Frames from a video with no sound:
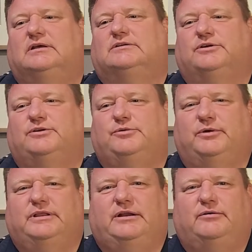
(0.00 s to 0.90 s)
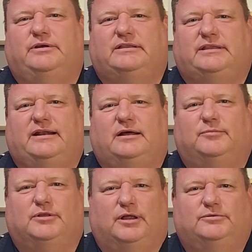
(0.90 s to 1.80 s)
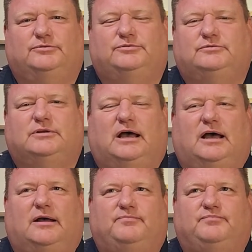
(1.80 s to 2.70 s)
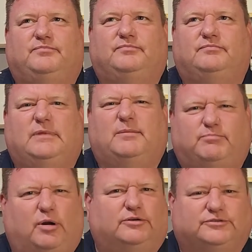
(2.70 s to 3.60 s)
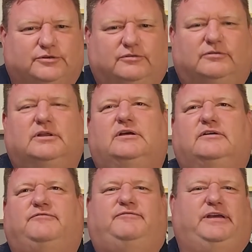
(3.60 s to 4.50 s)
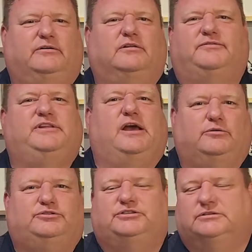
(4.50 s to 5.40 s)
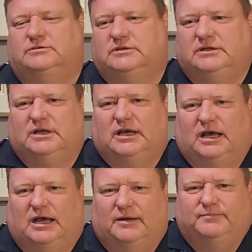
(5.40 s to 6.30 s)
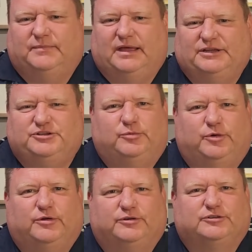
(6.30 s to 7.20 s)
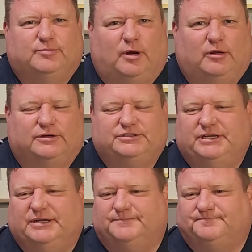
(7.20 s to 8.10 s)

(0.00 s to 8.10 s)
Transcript: So you really don't get that up close and personal feel of the ocean as you would on a smaller ship.